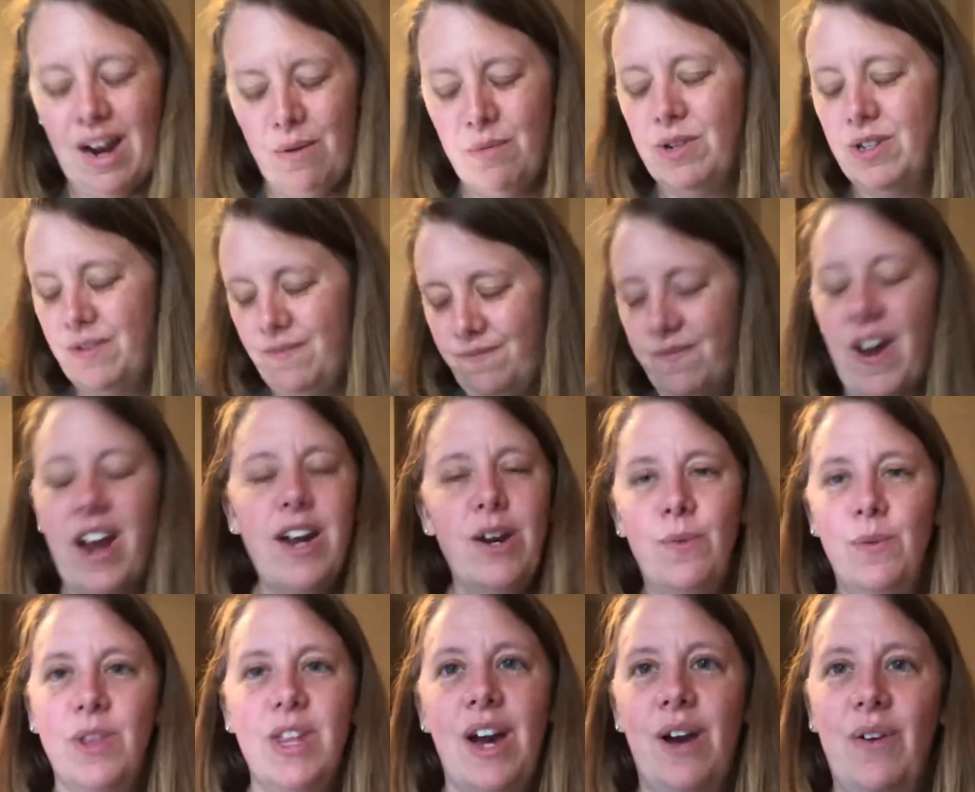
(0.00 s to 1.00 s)
was fine
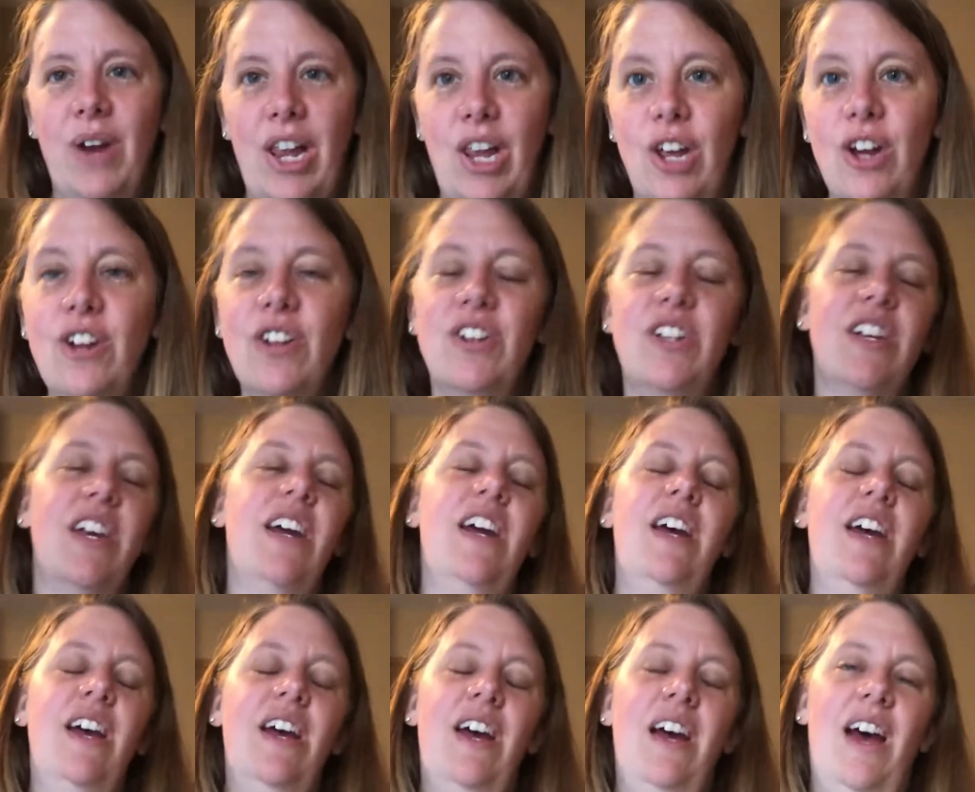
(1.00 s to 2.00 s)
with how I looked.
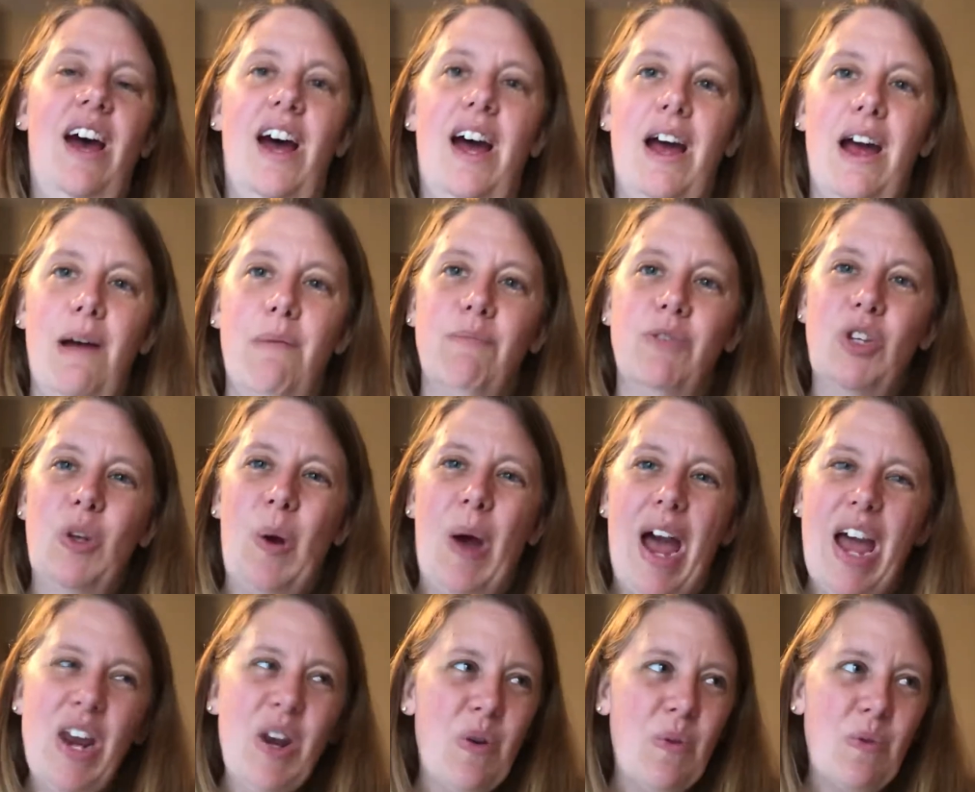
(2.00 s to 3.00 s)
So
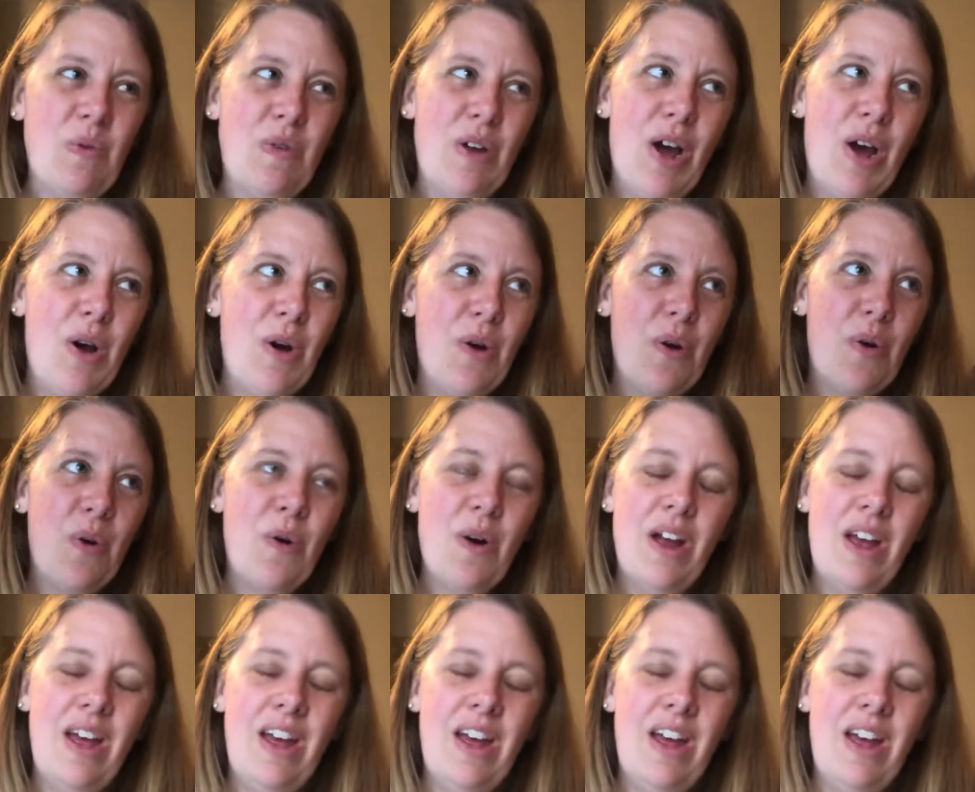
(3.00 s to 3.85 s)
I don't know,